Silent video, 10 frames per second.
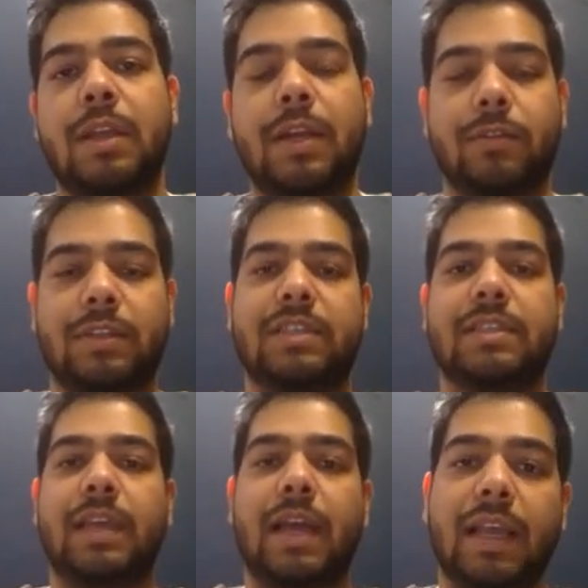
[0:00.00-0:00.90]
Now
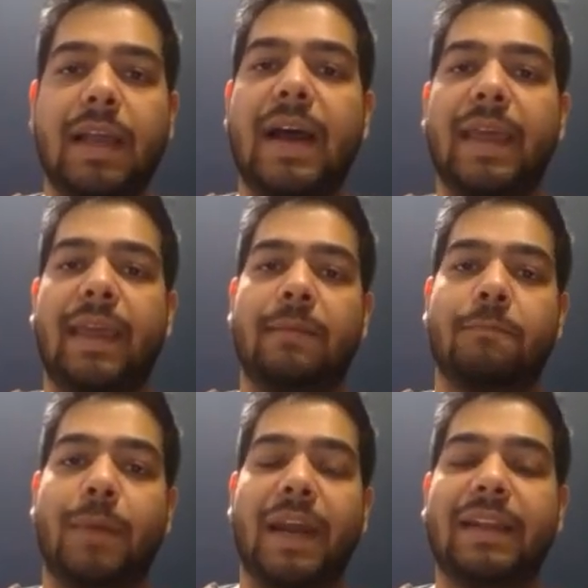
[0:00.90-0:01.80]
this guy
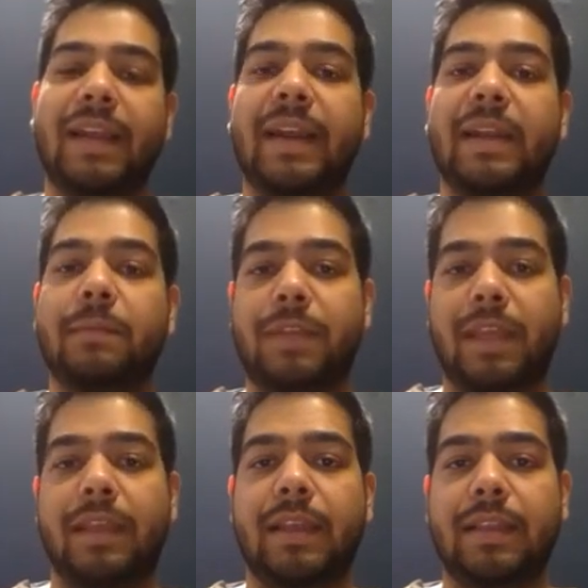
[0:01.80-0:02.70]
might end up
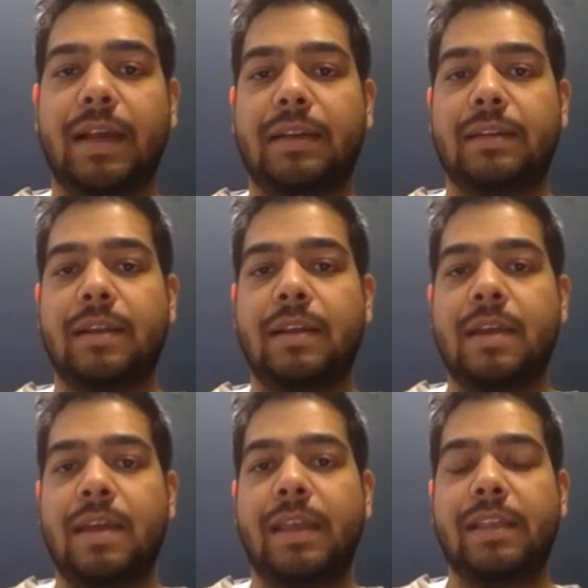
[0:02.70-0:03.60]
thinking that
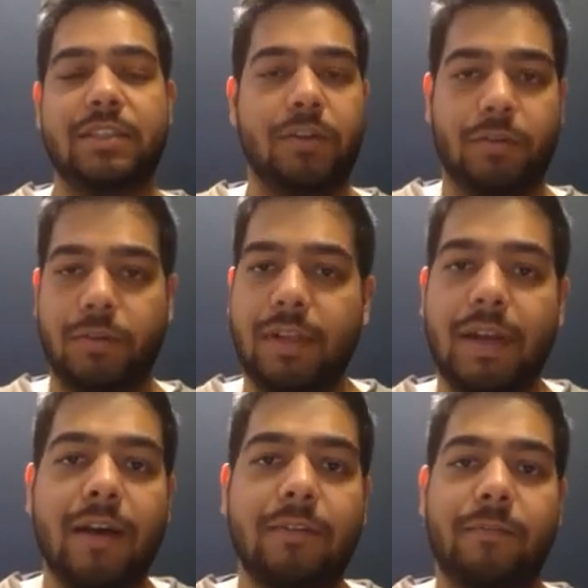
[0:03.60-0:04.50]
he's not good
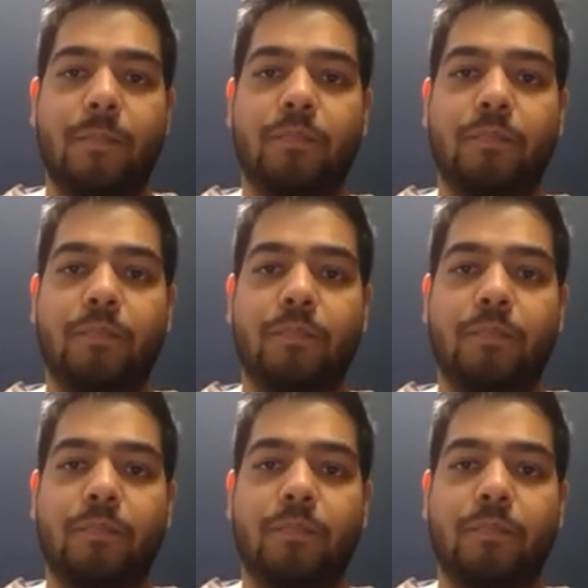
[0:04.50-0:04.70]
enough,